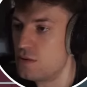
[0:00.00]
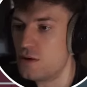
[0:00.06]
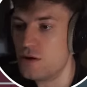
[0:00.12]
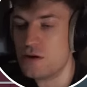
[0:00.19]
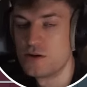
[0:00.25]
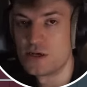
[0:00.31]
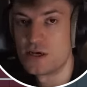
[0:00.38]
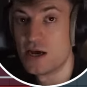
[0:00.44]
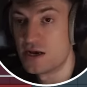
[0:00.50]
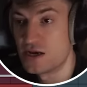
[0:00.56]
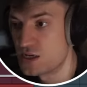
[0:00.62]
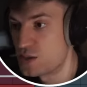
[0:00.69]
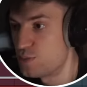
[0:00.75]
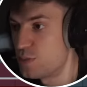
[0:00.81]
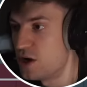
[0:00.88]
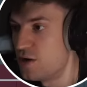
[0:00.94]
yeah,
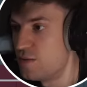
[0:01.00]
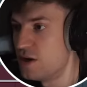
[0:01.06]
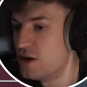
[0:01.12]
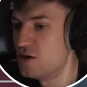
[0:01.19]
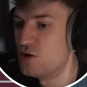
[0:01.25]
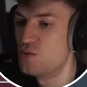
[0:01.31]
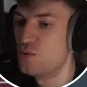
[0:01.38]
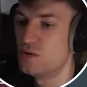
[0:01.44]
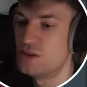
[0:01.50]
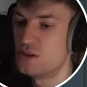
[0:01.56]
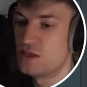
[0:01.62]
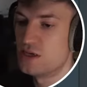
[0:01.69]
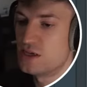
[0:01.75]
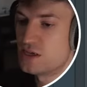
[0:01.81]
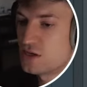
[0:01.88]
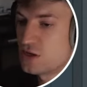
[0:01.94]
experiment with
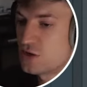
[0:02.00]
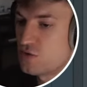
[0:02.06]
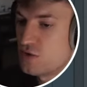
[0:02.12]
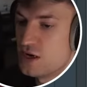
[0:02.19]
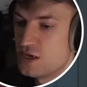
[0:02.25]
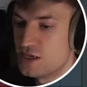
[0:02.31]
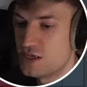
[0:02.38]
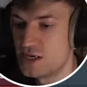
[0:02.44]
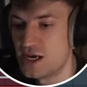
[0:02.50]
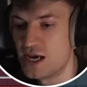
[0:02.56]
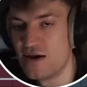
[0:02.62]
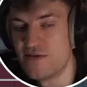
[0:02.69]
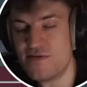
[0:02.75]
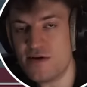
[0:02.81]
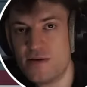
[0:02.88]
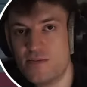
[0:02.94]
this crazy
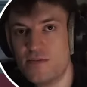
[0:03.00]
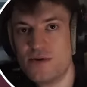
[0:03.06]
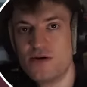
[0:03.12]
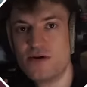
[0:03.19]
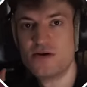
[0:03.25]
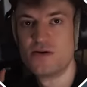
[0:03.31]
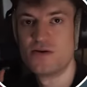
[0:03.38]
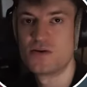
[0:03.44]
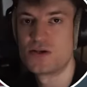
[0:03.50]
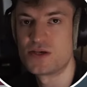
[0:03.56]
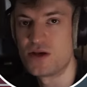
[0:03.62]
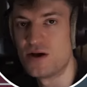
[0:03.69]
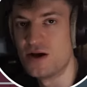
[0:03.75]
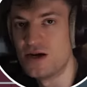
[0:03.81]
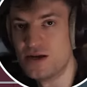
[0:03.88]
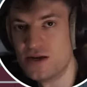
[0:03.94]
FM
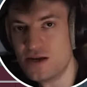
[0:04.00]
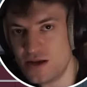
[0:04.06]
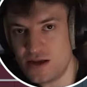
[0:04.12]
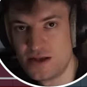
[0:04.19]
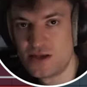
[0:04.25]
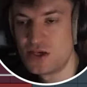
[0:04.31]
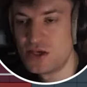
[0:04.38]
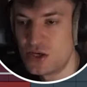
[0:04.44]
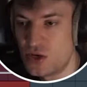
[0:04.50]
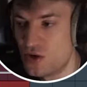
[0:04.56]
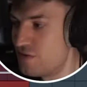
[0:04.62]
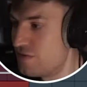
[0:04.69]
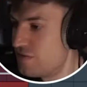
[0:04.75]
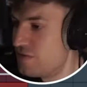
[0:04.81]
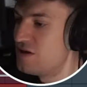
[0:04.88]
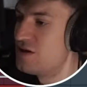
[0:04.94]
sine
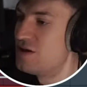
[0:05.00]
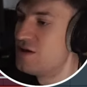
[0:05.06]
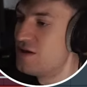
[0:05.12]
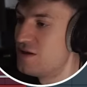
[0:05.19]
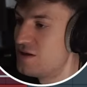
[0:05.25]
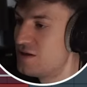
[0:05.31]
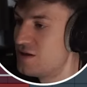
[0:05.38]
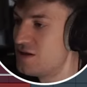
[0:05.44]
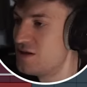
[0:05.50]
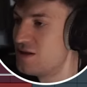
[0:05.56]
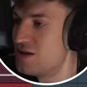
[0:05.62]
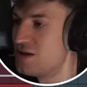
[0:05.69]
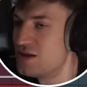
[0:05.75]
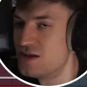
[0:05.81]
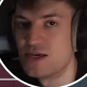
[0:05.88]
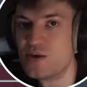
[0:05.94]
stuff
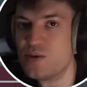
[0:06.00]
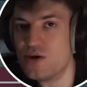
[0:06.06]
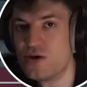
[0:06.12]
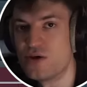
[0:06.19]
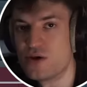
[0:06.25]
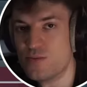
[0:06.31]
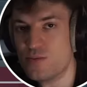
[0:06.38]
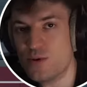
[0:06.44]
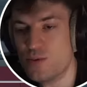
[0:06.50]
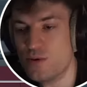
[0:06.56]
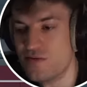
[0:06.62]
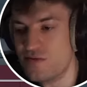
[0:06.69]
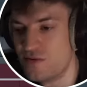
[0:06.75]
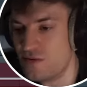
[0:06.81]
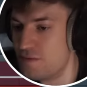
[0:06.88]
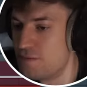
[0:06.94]
and see what you can come up
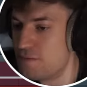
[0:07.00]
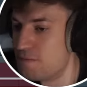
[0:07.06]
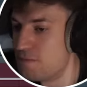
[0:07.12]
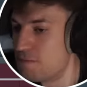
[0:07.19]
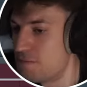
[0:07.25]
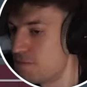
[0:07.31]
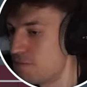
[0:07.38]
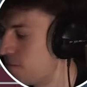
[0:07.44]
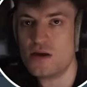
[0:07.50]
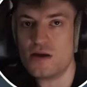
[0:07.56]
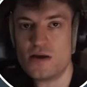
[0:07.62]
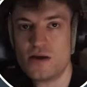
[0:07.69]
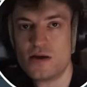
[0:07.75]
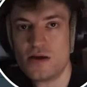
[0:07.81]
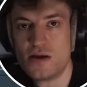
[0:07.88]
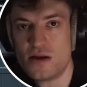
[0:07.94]
with.
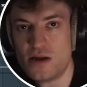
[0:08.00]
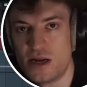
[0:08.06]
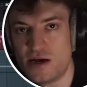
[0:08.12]
Now